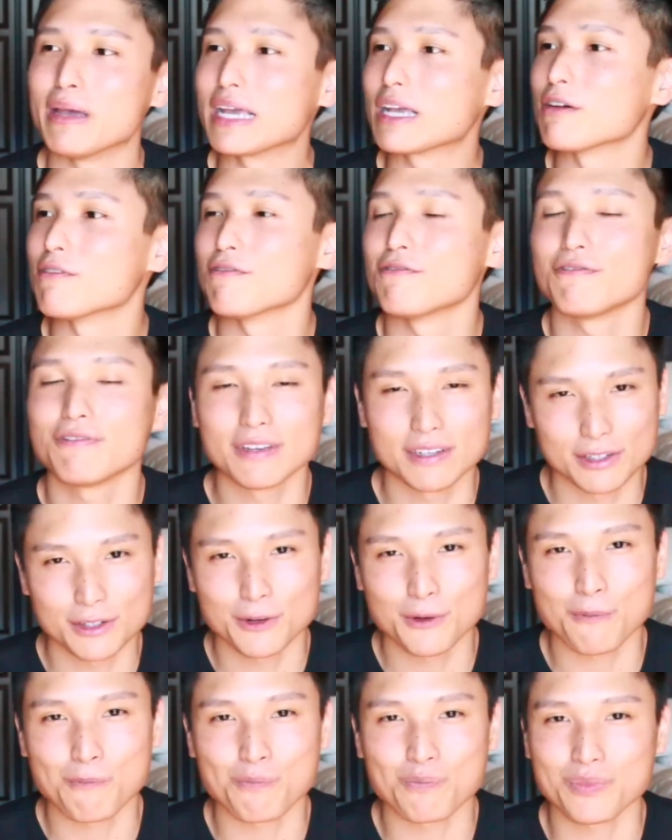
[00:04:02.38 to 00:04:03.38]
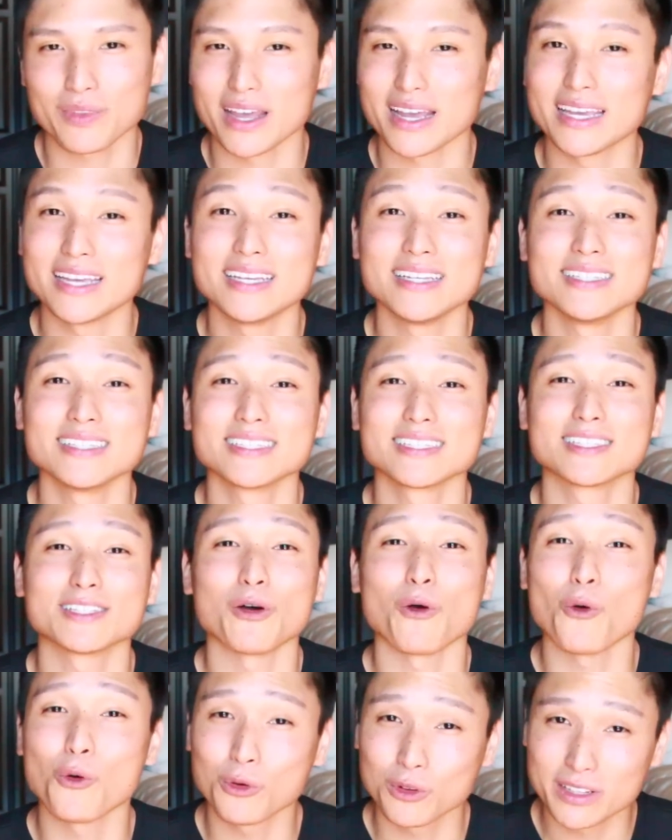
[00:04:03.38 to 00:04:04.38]
make him feel that he is
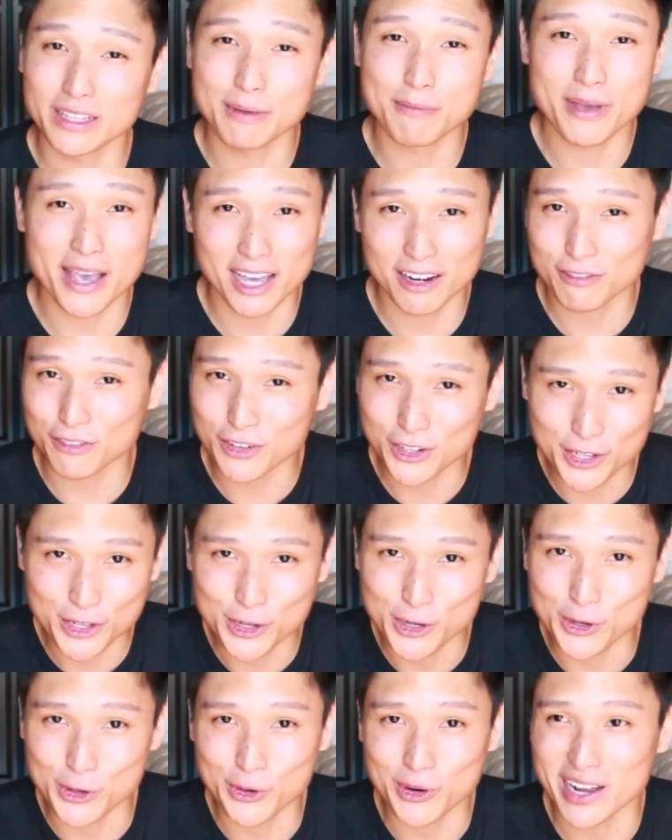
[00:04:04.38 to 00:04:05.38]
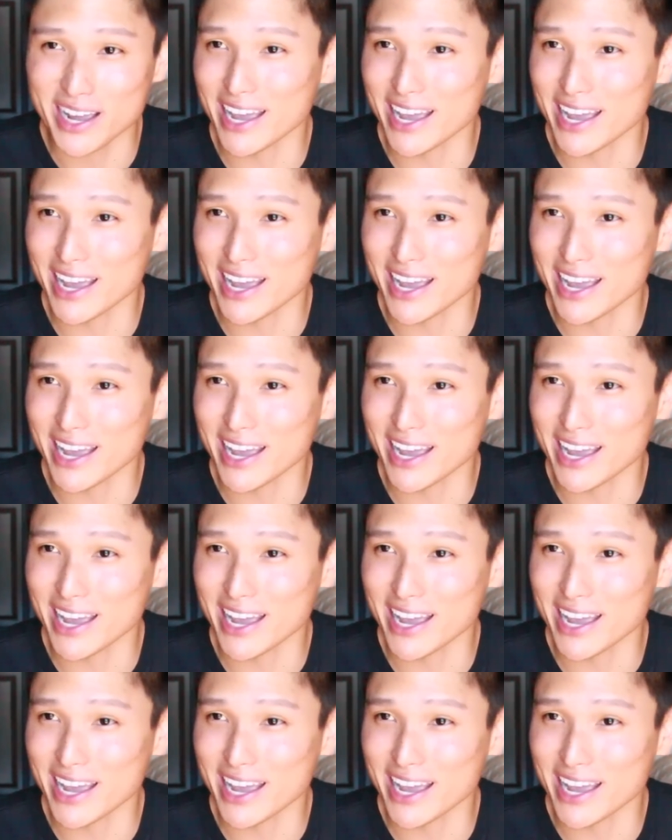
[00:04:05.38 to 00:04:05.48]
the only man for you,